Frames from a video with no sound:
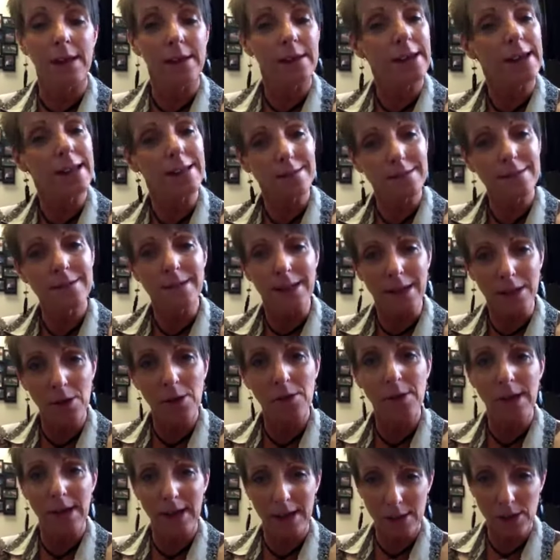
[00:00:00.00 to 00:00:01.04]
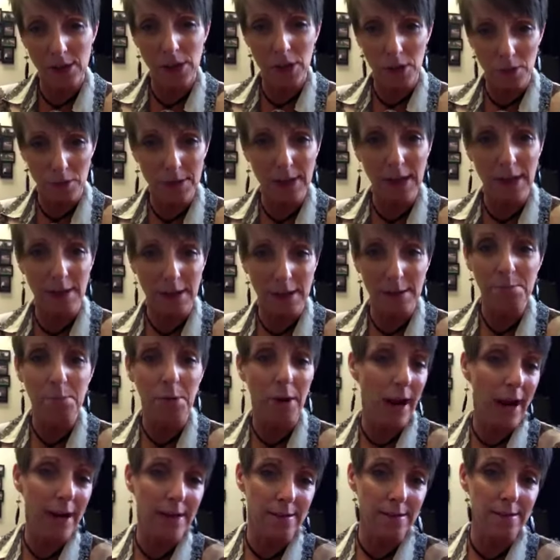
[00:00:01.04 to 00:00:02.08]
It's still in use and in
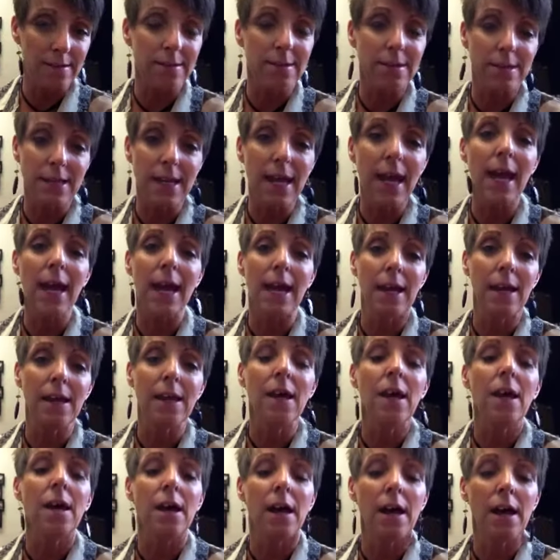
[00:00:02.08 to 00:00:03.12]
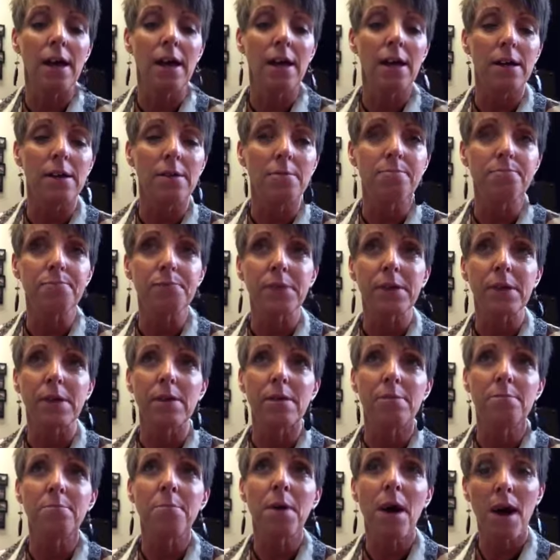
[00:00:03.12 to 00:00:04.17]
practice today,
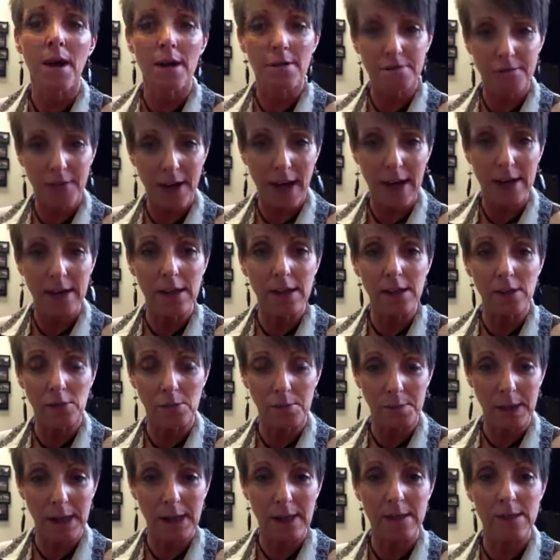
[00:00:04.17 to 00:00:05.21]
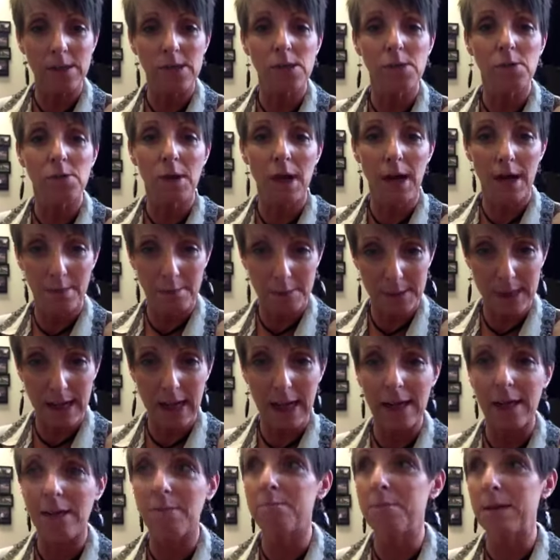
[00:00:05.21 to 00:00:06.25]
modified a little bit to
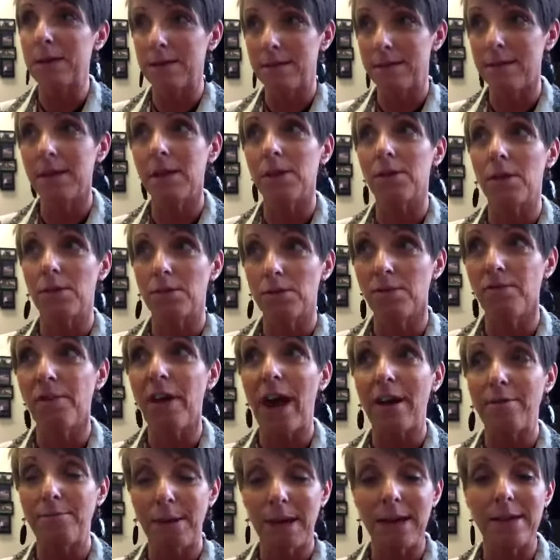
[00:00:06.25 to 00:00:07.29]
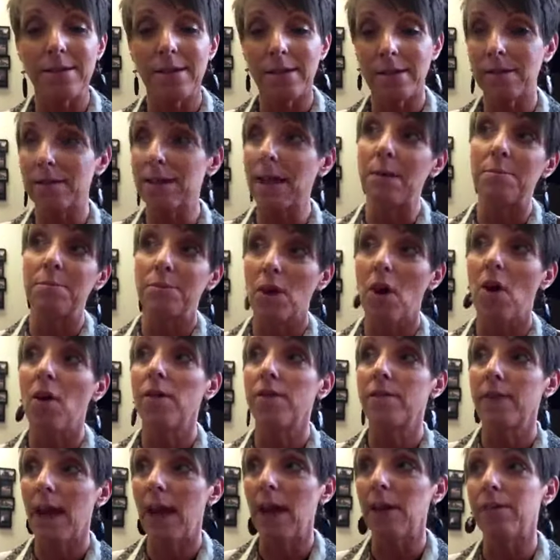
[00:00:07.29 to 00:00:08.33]
update it, but still those 5 basic steps are
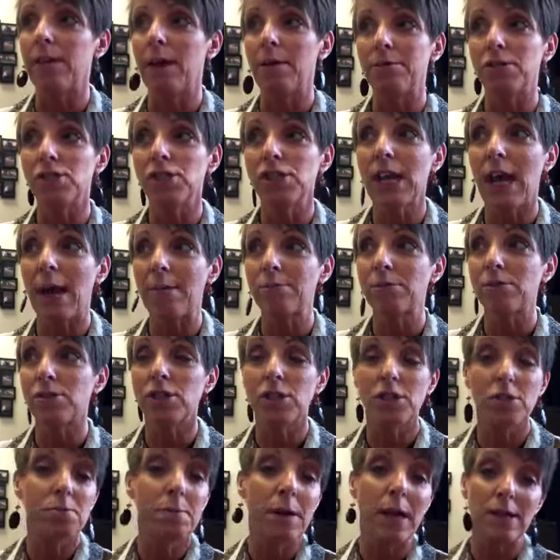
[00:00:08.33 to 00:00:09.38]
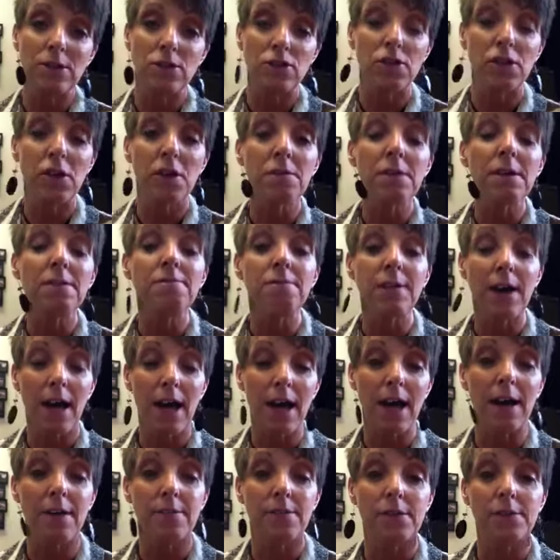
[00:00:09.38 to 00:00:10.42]
there. That was chapter 2, page
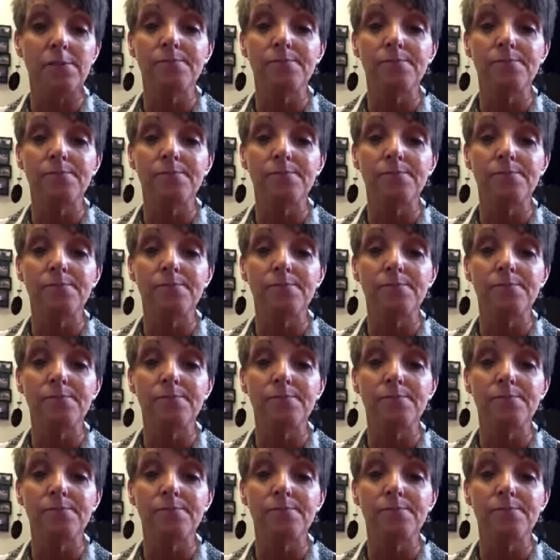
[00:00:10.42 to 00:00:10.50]
35.